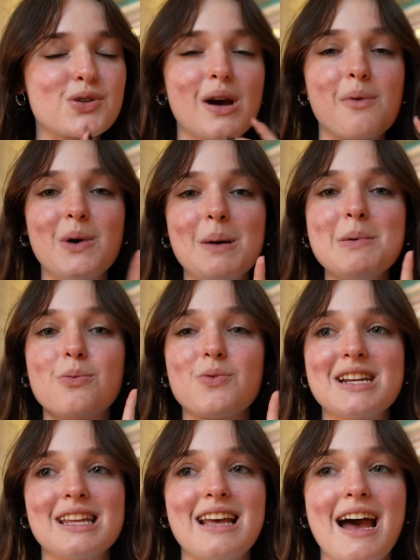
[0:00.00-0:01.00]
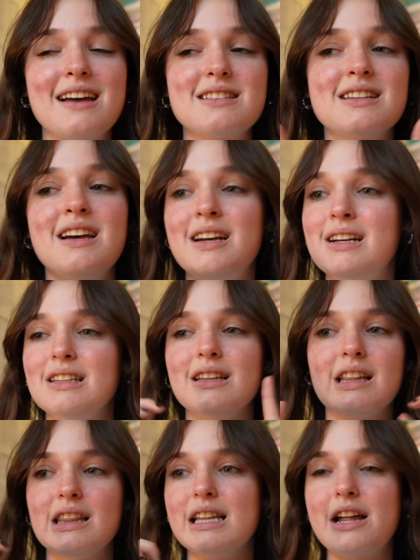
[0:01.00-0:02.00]
so I will be reading that
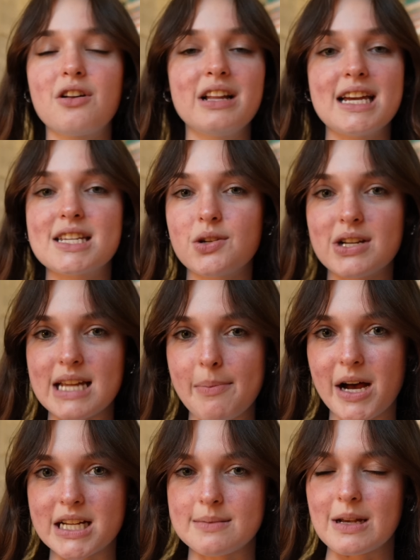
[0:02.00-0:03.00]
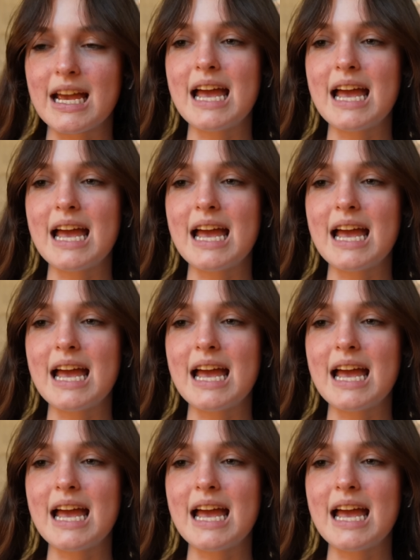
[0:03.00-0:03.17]
literally as soon as I possibly